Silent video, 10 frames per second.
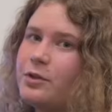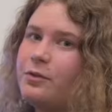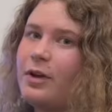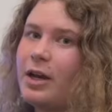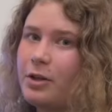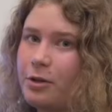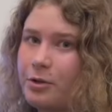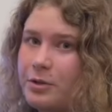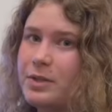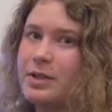so very
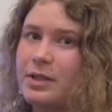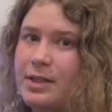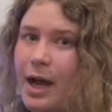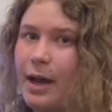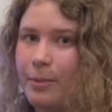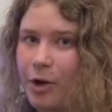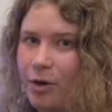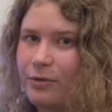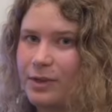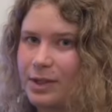close to the time
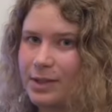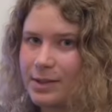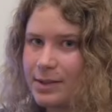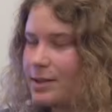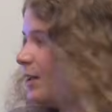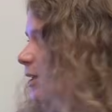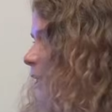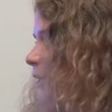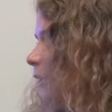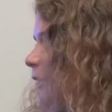of this
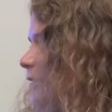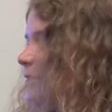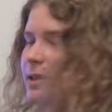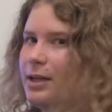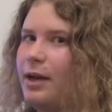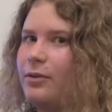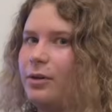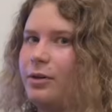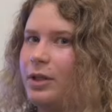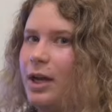occurrence, the Night of
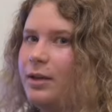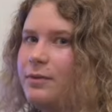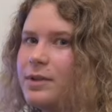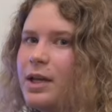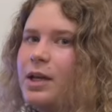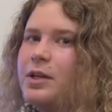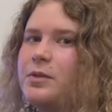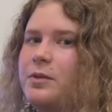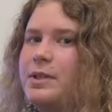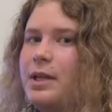Long Knives.
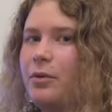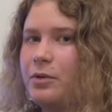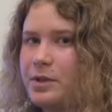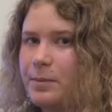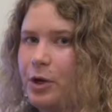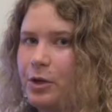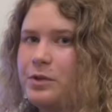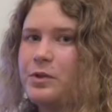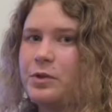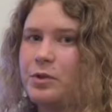So it's a
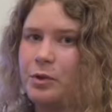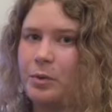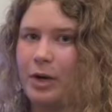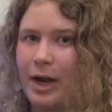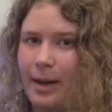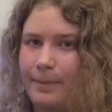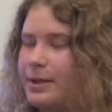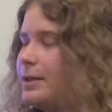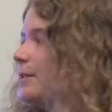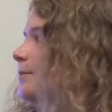response to what
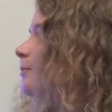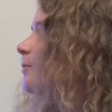happened.